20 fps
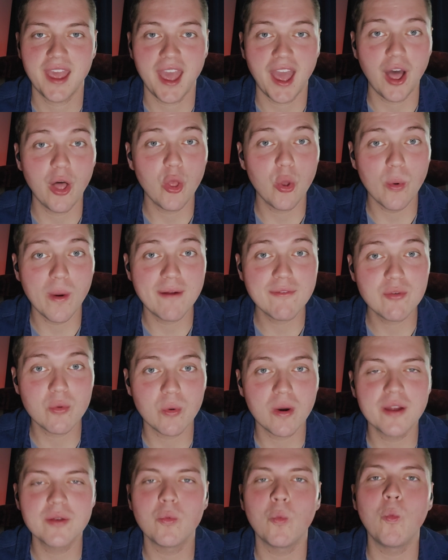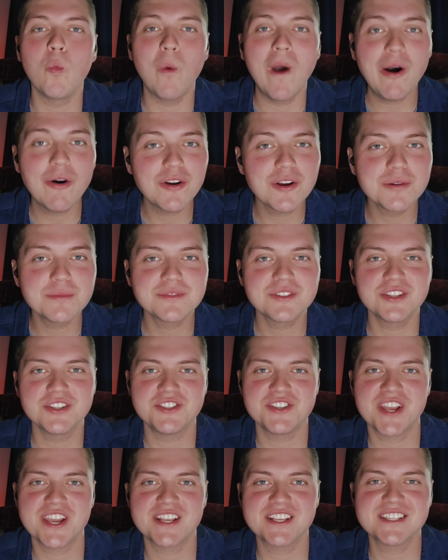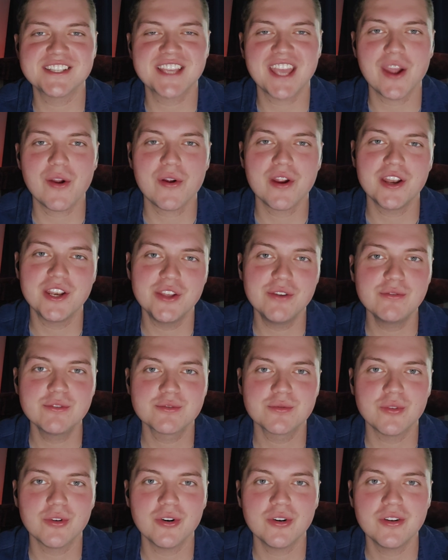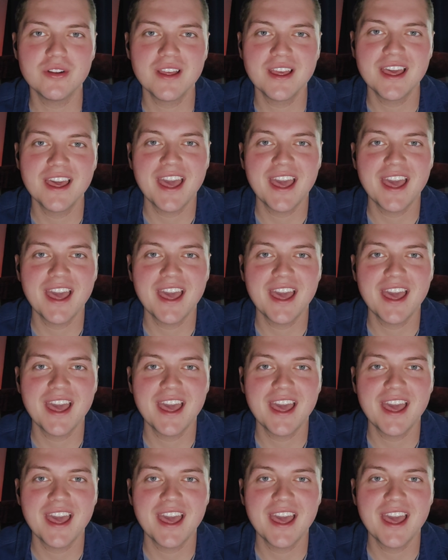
Hello everyone, welcome to Jake's Scary Unusual,